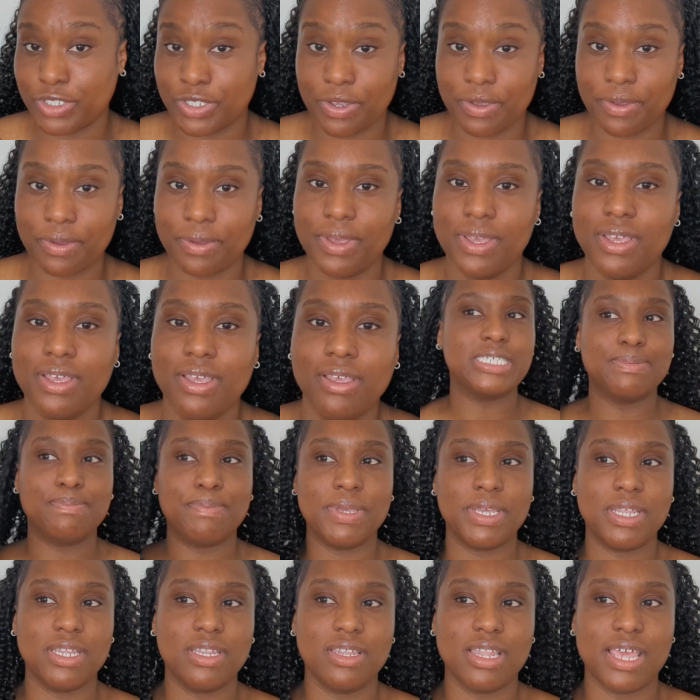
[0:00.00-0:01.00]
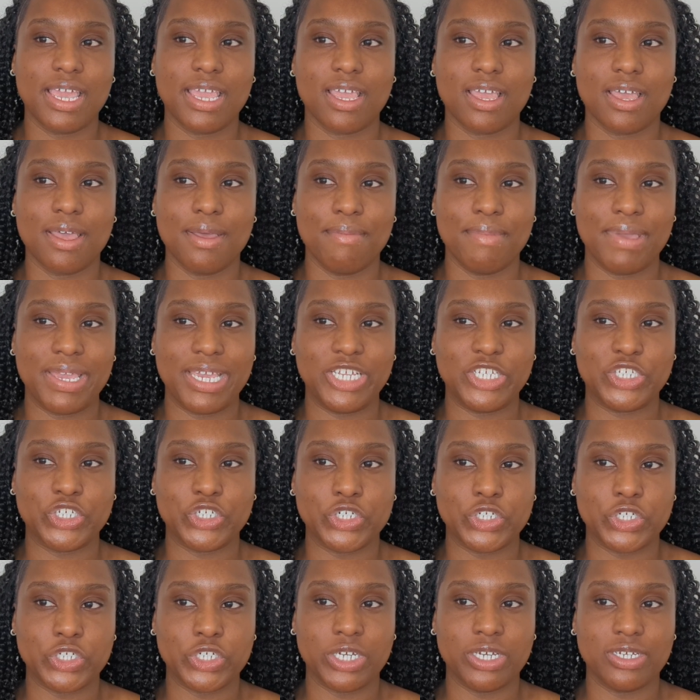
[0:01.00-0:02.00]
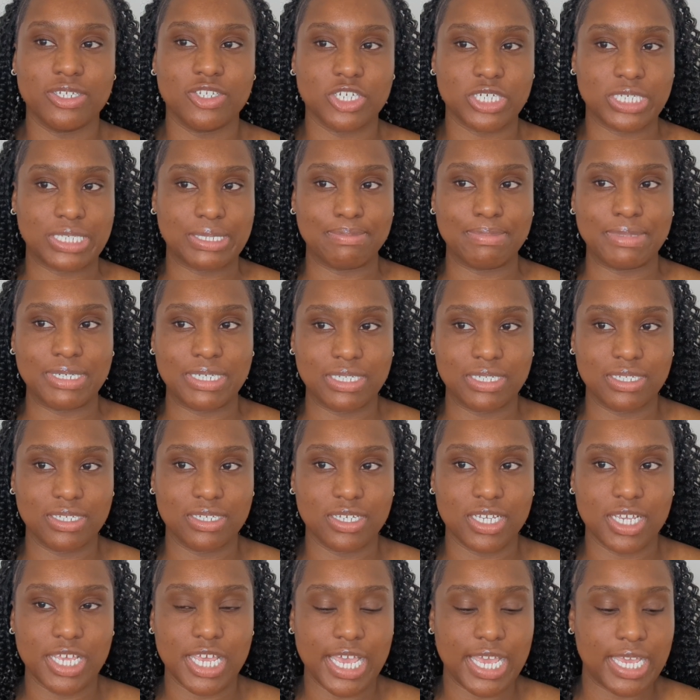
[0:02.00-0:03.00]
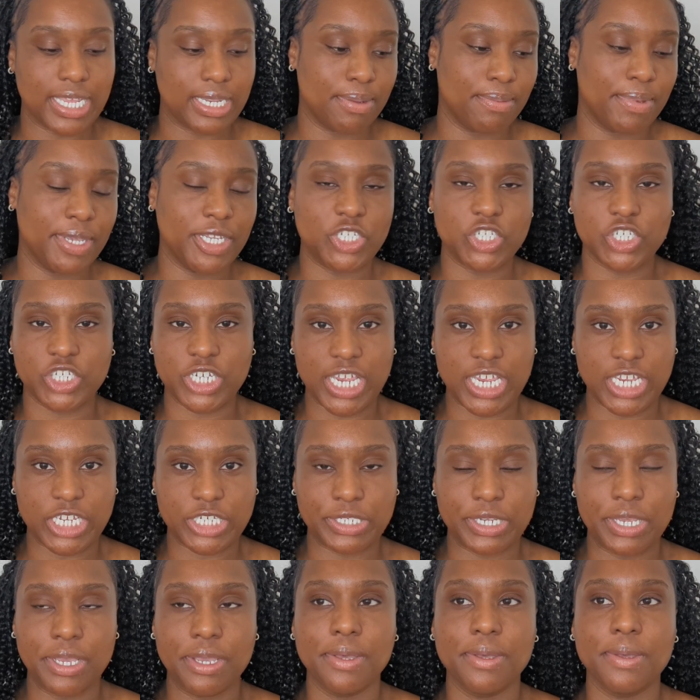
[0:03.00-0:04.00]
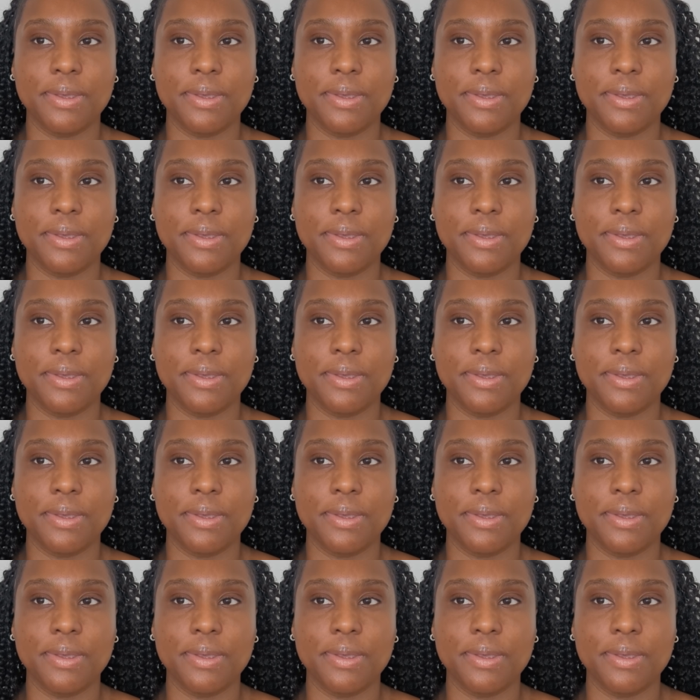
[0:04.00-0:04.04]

So it's been like a major adjustment and a major change,